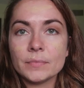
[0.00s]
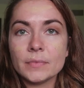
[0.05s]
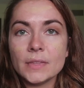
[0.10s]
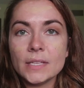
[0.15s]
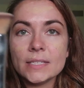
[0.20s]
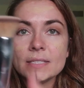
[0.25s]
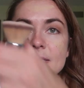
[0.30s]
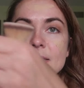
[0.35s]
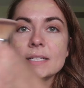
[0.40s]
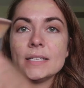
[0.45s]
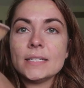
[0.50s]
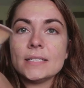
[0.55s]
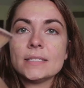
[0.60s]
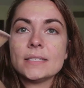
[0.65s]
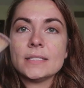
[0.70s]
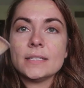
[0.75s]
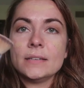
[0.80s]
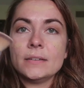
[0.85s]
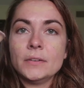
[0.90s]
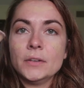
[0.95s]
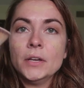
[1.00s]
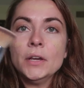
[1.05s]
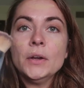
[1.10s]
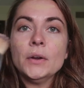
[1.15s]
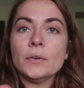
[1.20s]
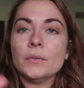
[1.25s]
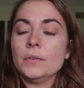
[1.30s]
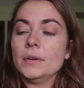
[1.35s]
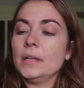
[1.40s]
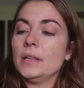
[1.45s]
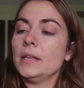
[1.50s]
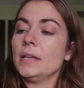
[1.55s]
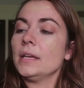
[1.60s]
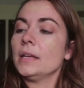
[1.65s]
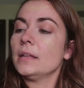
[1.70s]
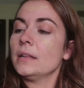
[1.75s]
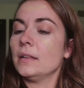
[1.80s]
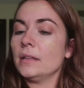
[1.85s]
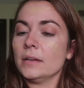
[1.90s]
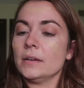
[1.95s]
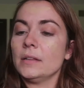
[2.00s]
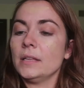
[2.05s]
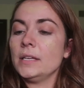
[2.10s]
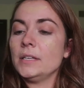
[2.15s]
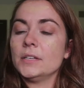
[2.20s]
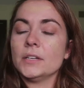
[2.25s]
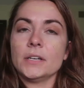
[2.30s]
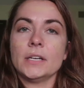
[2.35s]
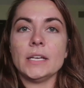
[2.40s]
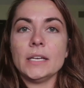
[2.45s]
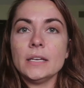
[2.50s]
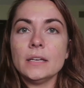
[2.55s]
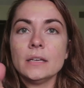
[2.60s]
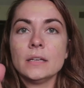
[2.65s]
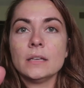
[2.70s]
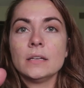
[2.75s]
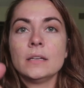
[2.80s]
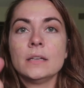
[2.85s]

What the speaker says: This is really clearly dirty